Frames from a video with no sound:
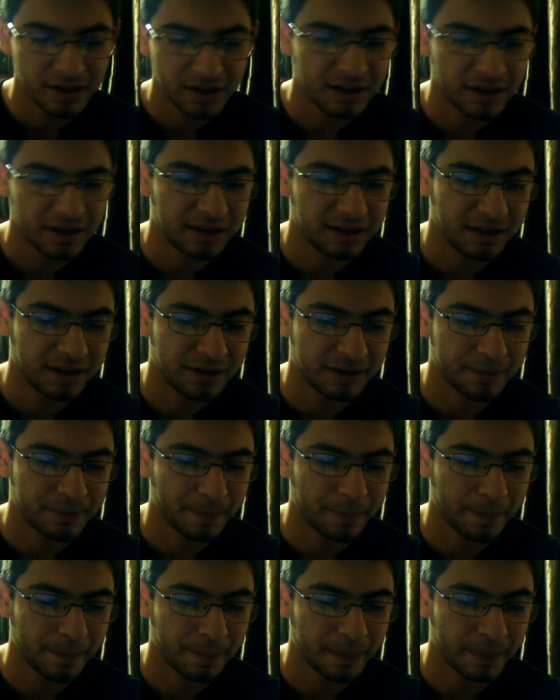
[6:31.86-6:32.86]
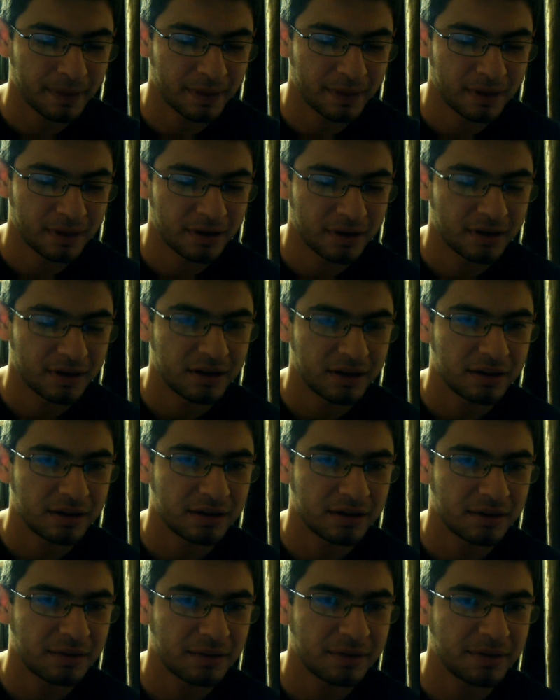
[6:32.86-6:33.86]
And then
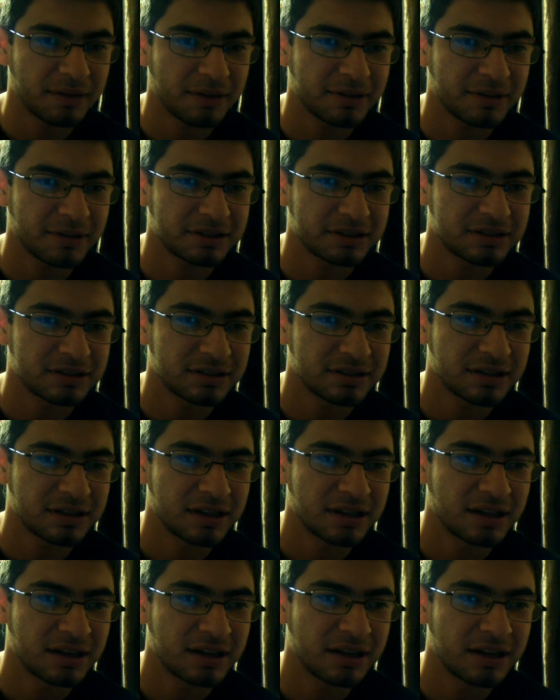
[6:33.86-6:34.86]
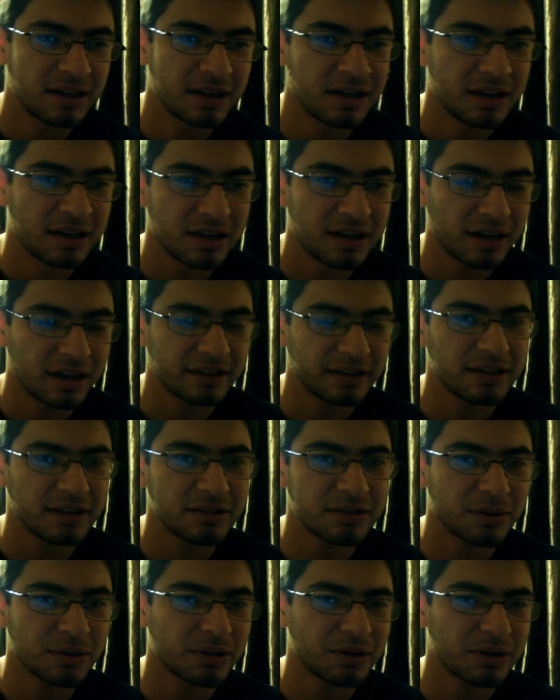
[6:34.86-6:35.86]
they pretty much, I
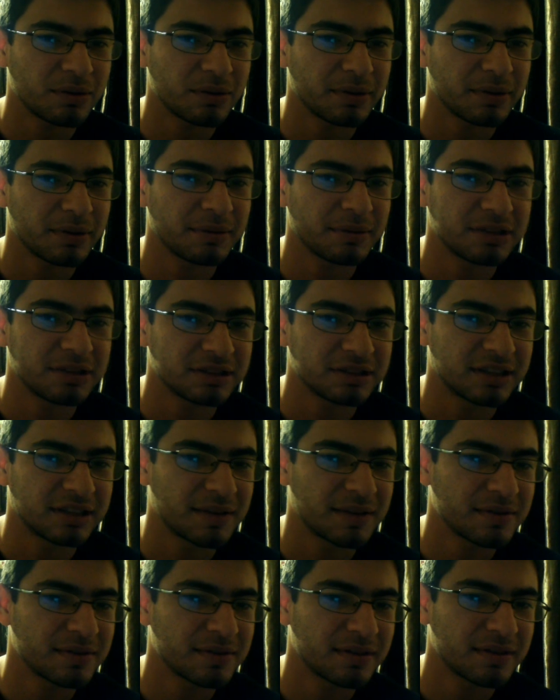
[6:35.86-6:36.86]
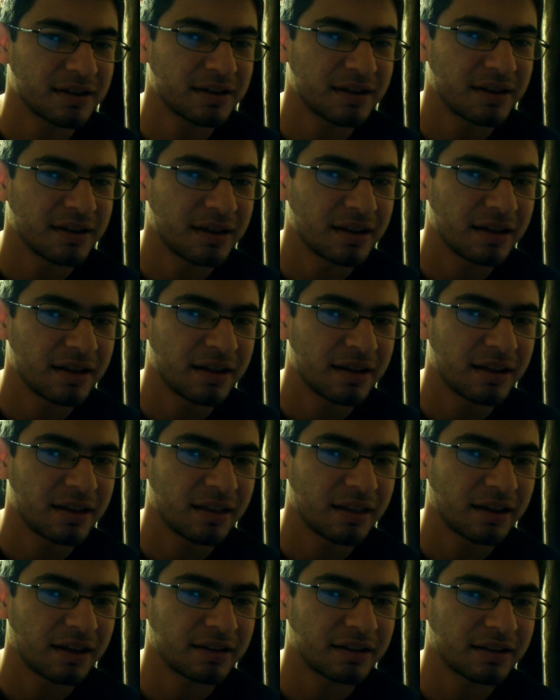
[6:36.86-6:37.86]
think Toriko pretty much just gives
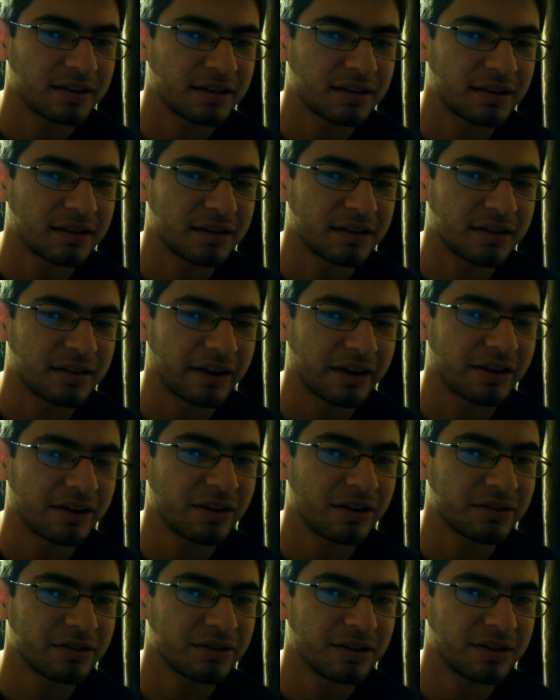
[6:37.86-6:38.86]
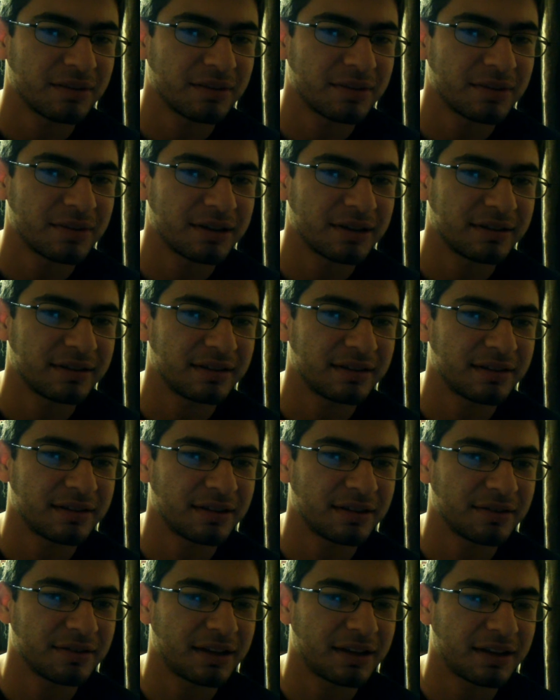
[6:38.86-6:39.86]
like the alcohol to him because he
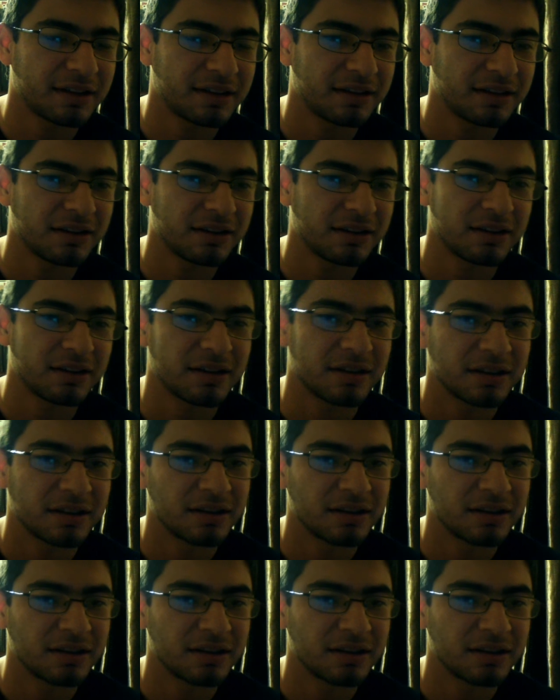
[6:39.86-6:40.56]
tells them that they're gonna